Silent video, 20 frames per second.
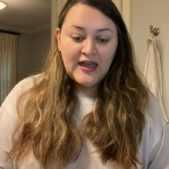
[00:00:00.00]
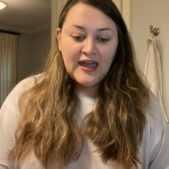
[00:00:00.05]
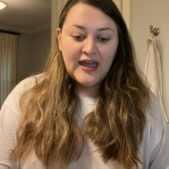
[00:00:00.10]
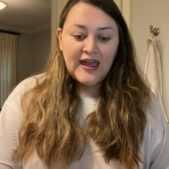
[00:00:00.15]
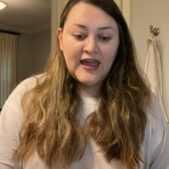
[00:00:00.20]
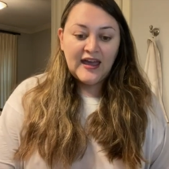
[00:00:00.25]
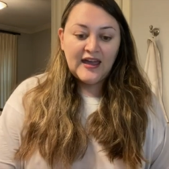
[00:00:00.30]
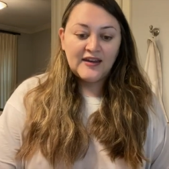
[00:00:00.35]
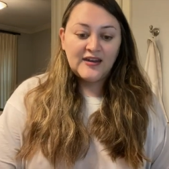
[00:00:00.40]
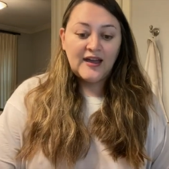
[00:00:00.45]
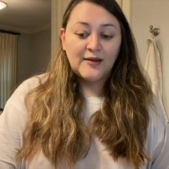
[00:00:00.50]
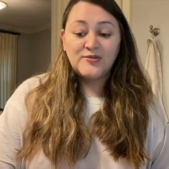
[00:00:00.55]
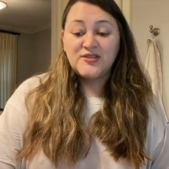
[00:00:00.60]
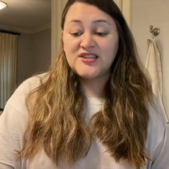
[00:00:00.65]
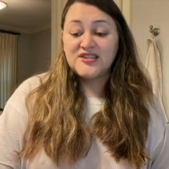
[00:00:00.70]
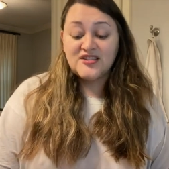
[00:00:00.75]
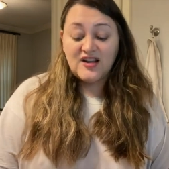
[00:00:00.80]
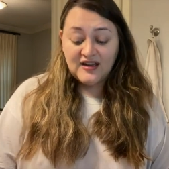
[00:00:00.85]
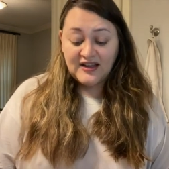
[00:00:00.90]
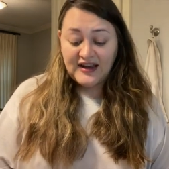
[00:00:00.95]
And I'm
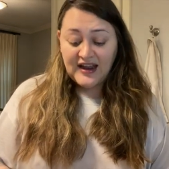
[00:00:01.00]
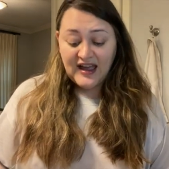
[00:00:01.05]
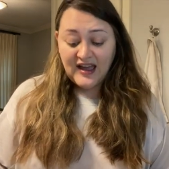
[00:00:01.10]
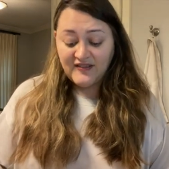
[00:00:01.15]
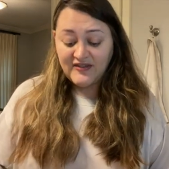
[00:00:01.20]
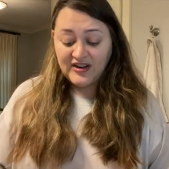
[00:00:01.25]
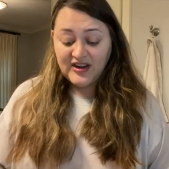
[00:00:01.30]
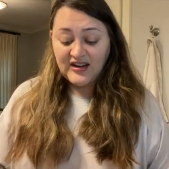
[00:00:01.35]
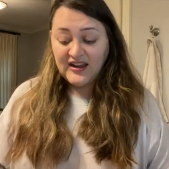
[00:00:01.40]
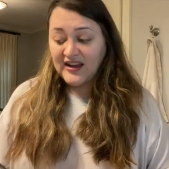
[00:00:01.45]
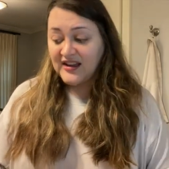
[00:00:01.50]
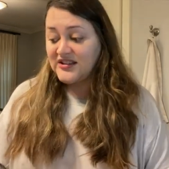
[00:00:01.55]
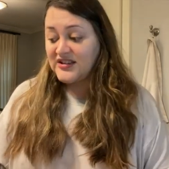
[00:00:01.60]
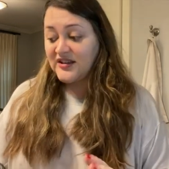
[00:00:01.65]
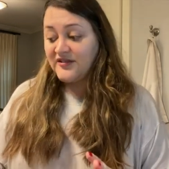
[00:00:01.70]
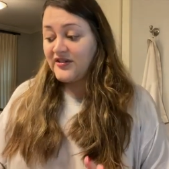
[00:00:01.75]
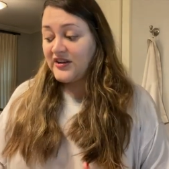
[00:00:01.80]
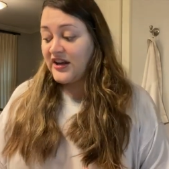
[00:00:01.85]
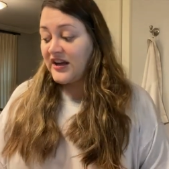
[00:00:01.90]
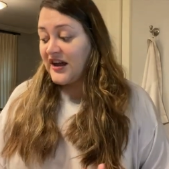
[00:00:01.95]
just not going to have any
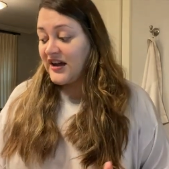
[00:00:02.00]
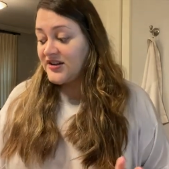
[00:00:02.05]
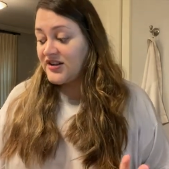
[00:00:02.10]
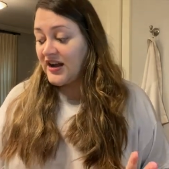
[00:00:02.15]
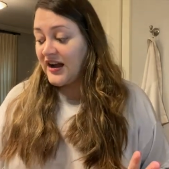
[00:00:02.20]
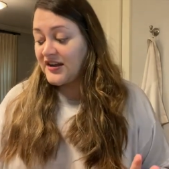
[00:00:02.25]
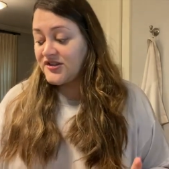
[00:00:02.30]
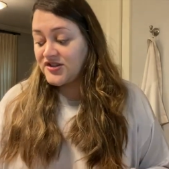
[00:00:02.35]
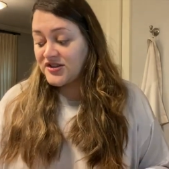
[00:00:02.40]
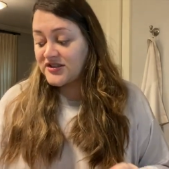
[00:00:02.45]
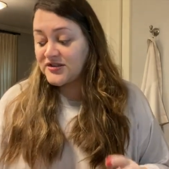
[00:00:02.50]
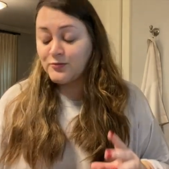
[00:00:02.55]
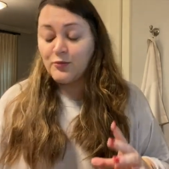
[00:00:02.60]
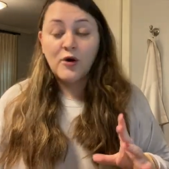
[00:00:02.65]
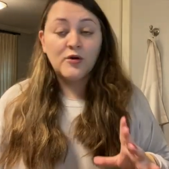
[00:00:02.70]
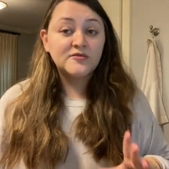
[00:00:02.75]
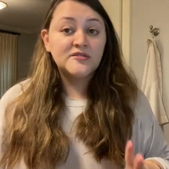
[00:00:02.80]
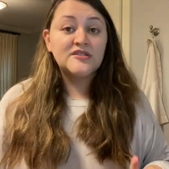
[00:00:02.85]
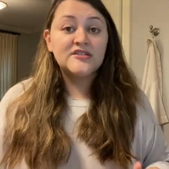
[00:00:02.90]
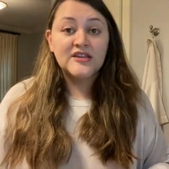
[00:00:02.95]
negativity. I just
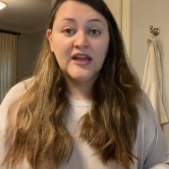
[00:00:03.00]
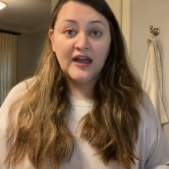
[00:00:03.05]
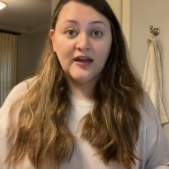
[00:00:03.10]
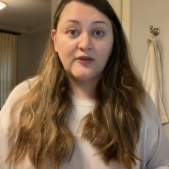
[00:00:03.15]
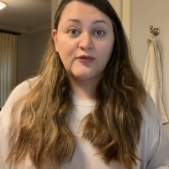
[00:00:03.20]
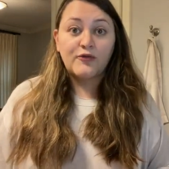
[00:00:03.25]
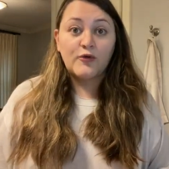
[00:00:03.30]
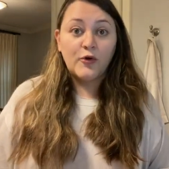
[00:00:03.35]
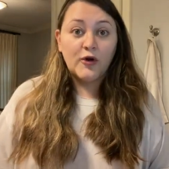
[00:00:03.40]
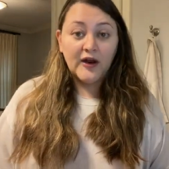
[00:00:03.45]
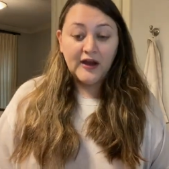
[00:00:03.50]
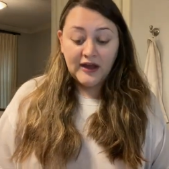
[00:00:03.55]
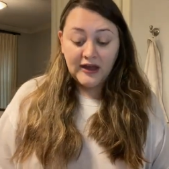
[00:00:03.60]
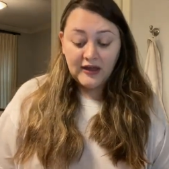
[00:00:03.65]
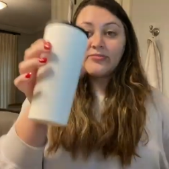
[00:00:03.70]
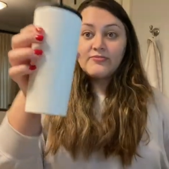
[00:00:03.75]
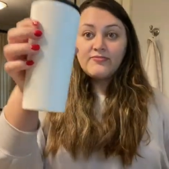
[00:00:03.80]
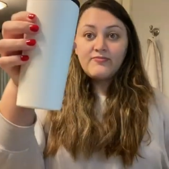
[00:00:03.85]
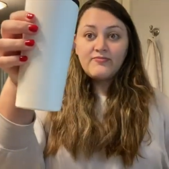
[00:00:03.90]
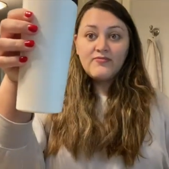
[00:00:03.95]
won't stand for
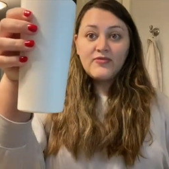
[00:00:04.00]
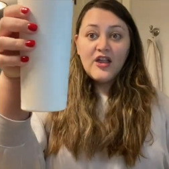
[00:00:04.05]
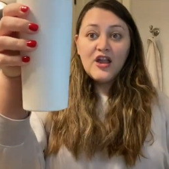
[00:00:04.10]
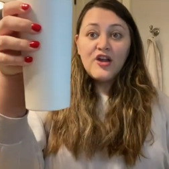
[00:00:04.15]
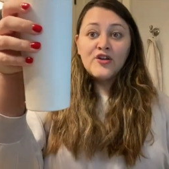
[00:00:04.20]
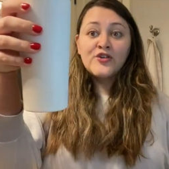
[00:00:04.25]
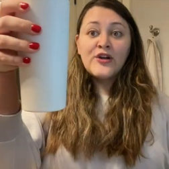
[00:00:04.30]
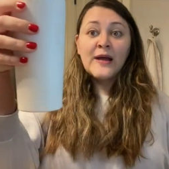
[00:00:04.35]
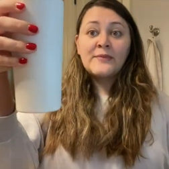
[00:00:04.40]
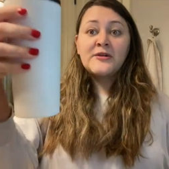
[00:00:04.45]
it. Grabbed